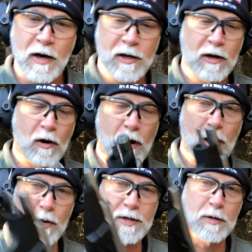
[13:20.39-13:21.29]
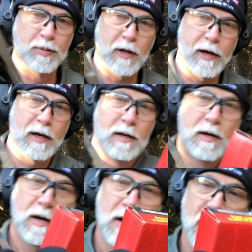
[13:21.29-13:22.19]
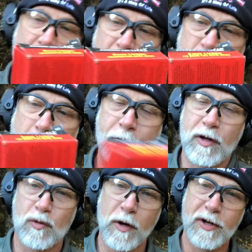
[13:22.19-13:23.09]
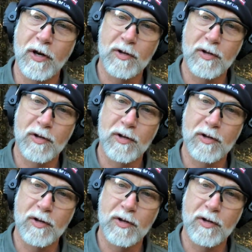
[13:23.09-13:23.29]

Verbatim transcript: you know, I was complaining kind of about this ridge here.